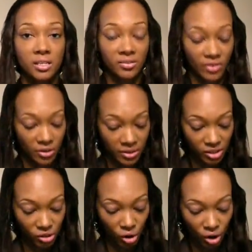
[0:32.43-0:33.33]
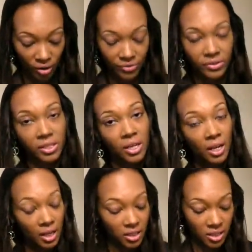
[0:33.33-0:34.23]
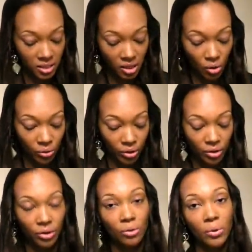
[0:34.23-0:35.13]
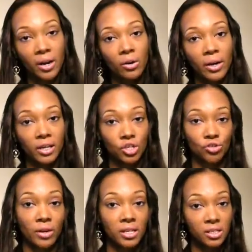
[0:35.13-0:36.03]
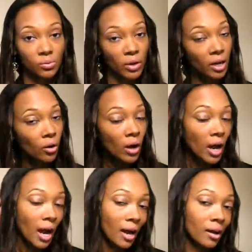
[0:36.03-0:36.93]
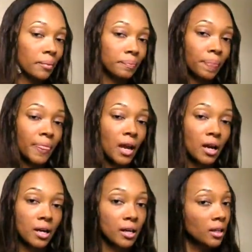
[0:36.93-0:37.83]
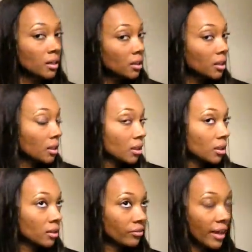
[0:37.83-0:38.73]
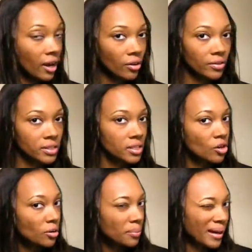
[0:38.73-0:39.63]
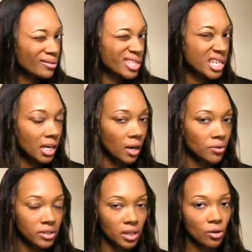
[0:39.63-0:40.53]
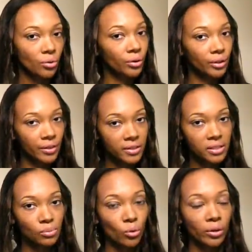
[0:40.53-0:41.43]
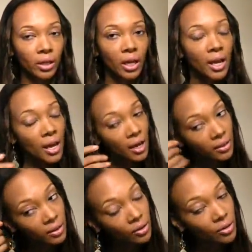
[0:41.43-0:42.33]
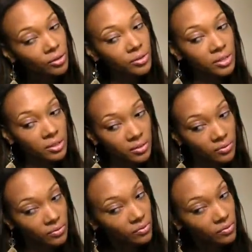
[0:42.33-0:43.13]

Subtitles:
It is very soft. It does hold a curl well, and it straightens well. I flat ironed this hair about 10 hours ago, early this morning, and the curls